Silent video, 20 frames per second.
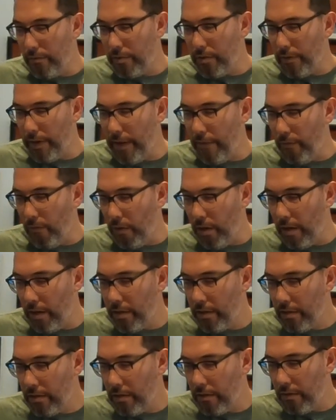So we have
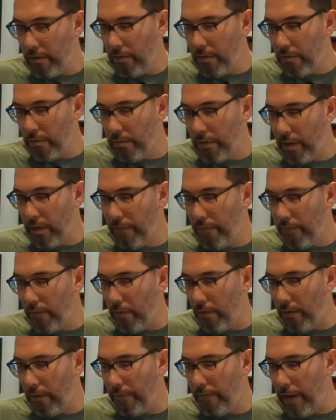1, 2, 3,
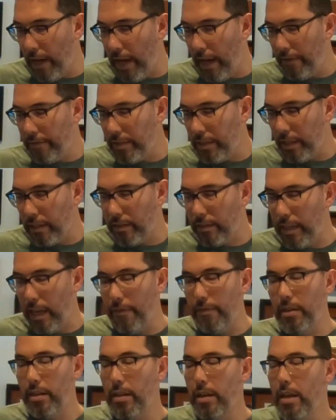4, 5, 6,
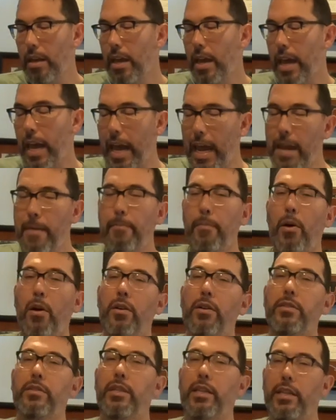7, 8
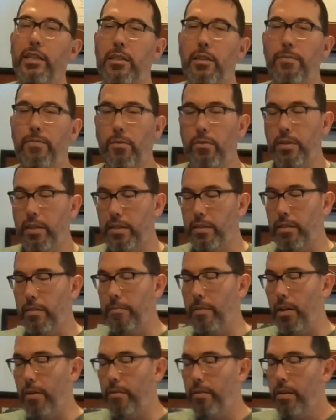bars to get to
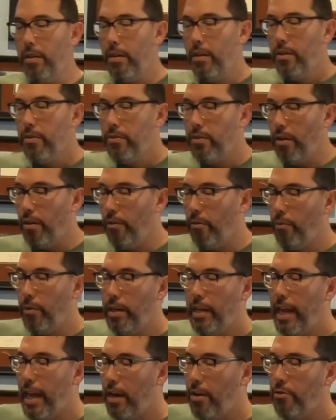fortissimo. So
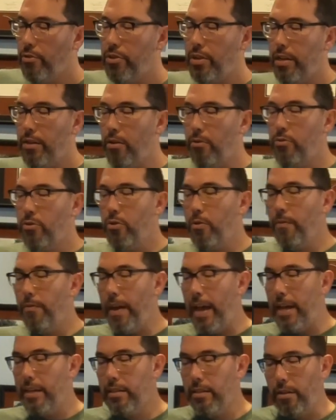we can't crescendo too
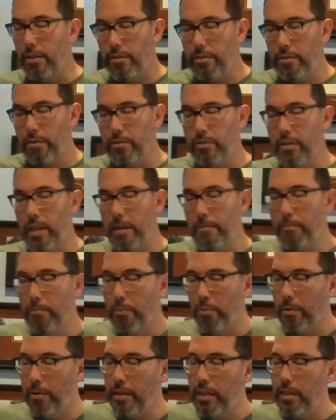fast here, so stay
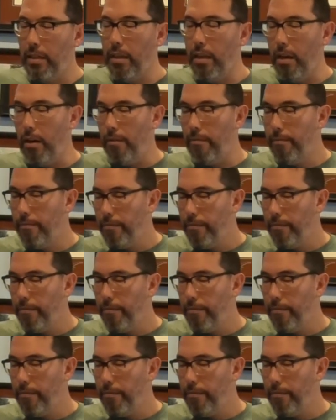pretty low.